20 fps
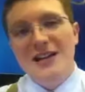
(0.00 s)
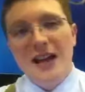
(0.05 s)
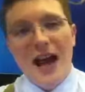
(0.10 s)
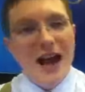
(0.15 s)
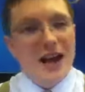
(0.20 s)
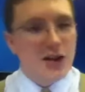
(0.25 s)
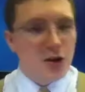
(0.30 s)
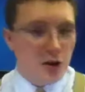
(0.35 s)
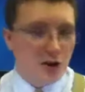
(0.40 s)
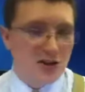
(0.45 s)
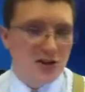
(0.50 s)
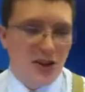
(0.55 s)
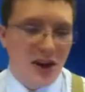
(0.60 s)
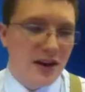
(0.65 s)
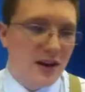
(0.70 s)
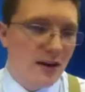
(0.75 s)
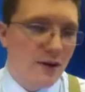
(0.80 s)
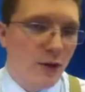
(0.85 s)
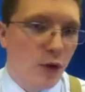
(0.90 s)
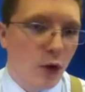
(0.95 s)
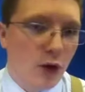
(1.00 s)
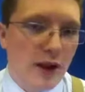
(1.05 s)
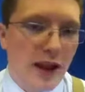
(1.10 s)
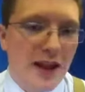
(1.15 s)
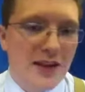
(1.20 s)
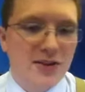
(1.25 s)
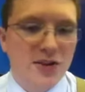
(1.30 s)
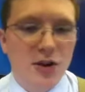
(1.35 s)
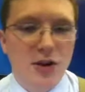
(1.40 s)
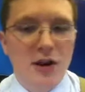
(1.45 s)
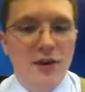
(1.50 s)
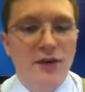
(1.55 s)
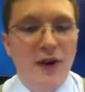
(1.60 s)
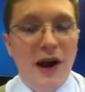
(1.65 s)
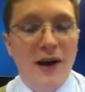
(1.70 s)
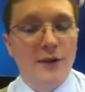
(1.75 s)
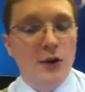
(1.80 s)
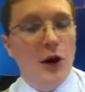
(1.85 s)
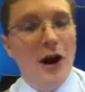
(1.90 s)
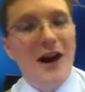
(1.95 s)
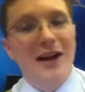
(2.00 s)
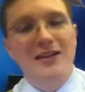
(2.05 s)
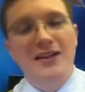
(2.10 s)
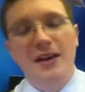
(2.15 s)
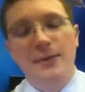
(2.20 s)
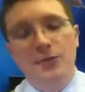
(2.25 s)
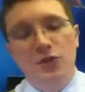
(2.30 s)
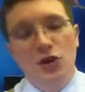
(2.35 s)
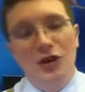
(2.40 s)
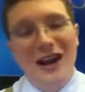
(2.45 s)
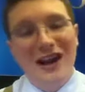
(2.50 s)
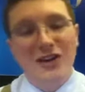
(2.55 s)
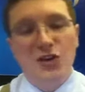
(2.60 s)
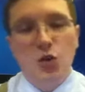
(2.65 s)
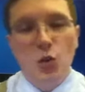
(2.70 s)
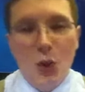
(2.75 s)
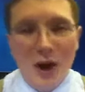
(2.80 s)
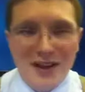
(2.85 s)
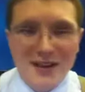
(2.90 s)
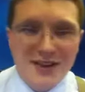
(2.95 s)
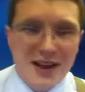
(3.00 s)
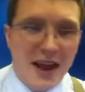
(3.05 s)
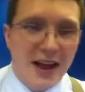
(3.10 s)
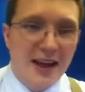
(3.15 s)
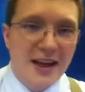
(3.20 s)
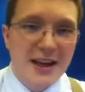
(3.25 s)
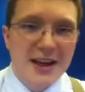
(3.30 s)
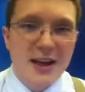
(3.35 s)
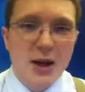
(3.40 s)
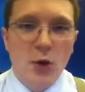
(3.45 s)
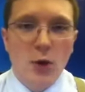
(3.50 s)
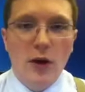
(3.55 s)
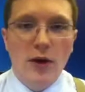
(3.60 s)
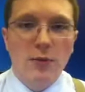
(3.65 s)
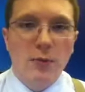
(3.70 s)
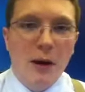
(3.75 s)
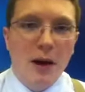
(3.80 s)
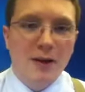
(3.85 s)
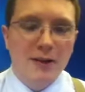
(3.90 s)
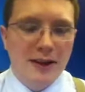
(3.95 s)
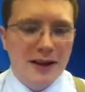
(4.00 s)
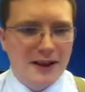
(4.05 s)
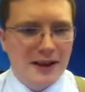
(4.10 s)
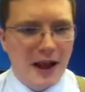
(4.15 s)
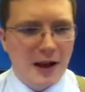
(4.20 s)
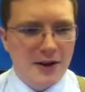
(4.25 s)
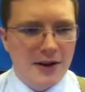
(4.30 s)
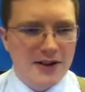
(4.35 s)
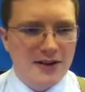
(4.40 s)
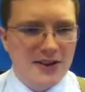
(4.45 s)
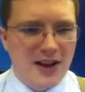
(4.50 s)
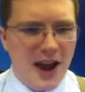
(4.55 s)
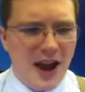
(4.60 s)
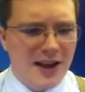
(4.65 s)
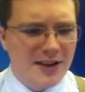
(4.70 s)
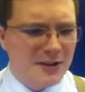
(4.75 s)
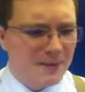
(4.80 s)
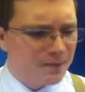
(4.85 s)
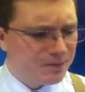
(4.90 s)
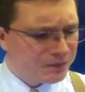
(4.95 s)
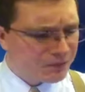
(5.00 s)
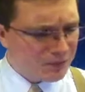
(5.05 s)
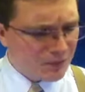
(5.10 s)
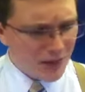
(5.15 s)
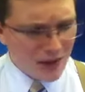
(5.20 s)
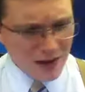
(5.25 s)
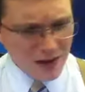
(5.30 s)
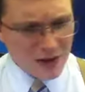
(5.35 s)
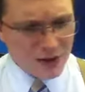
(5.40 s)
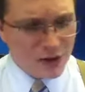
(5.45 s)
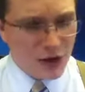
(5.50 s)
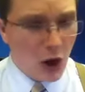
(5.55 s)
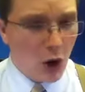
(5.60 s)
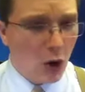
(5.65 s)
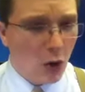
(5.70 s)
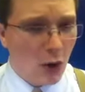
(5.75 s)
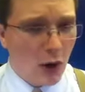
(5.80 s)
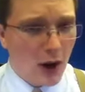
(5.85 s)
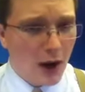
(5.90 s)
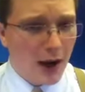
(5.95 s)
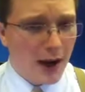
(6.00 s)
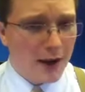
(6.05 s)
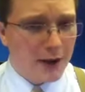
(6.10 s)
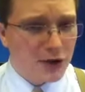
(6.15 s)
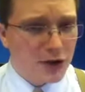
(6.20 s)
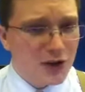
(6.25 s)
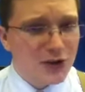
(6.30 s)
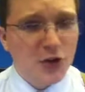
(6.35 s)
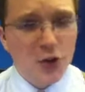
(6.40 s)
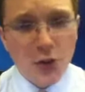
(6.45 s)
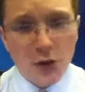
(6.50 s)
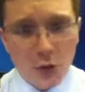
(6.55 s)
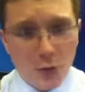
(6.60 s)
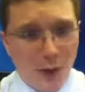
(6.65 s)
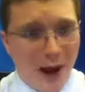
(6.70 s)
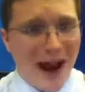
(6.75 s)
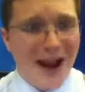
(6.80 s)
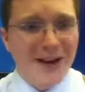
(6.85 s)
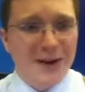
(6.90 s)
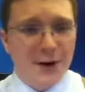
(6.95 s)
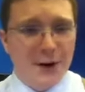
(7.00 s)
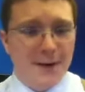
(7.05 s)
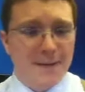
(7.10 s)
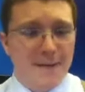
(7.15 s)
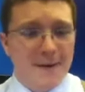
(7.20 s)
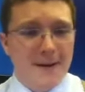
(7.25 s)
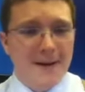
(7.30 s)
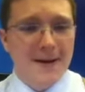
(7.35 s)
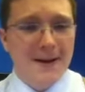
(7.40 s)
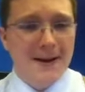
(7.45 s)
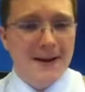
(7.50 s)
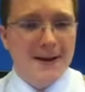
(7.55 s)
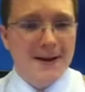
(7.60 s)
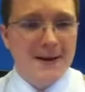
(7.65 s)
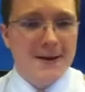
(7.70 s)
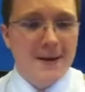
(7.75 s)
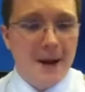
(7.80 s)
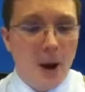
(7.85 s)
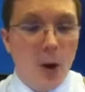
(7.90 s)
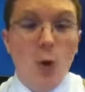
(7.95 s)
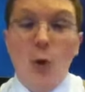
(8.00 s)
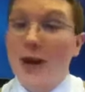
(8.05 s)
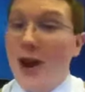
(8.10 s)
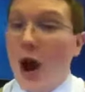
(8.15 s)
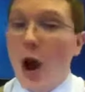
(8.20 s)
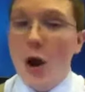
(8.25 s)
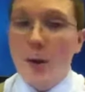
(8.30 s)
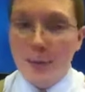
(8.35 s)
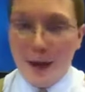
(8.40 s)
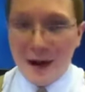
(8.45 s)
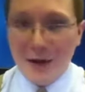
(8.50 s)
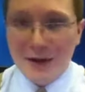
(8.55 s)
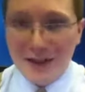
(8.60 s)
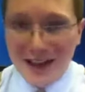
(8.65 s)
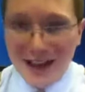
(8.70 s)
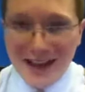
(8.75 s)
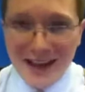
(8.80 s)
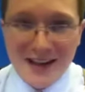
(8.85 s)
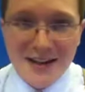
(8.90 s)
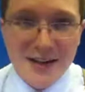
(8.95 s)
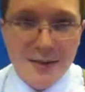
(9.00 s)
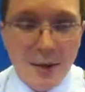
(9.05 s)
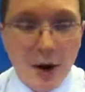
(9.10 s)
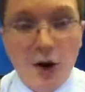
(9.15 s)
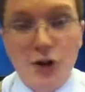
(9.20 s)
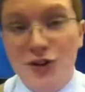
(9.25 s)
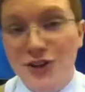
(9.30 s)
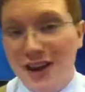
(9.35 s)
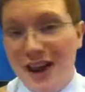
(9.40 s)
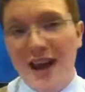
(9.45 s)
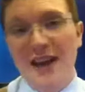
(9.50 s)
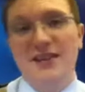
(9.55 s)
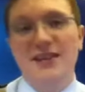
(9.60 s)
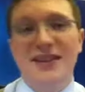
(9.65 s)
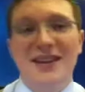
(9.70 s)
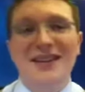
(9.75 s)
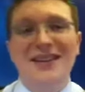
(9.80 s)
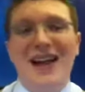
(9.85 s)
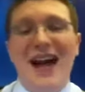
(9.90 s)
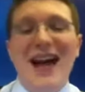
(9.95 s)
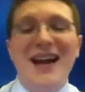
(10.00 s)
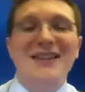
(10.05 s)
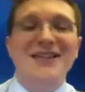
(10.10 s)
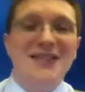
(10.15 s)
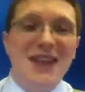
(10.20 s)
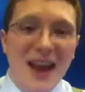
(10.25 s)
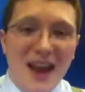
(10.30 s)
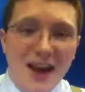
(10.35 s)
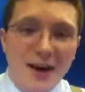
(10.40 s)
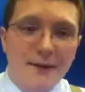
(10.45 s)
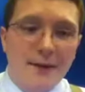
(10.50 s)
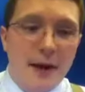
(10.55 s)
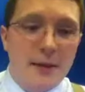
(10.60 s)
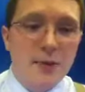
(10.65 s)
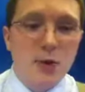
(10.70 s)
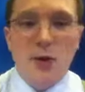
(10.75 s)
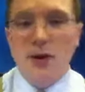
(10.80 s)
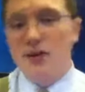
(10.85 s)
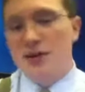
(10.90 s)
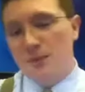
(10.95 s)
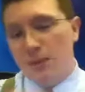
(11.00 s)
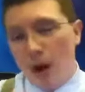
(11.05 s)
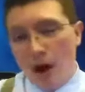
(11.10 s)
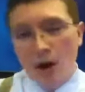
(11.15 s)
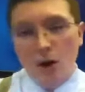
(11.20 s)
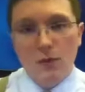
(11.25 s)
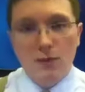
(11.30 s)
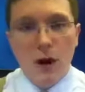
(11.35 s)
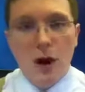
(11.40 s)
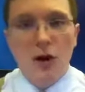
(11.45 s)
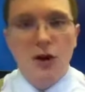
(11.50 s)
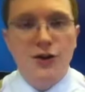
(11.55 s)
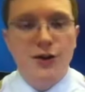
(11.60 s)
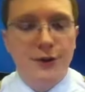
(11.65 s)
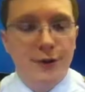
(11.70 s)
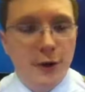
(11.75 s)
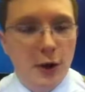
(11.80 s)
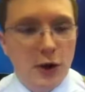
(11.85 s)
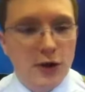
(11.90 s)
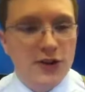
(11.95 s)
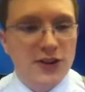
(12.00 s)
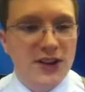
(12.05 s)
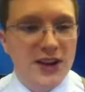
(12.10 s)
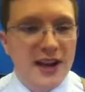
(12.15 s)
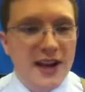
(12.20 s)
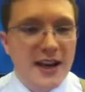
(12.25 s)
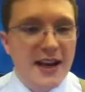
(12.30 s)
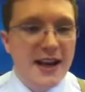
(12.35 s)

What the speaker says: to end your extended forecast. 35 your high temperature next Wednesday with partly cloudy skies. So just a reminder, we are about to get into March. Today is the last day of February. Tomorrow, March 1st.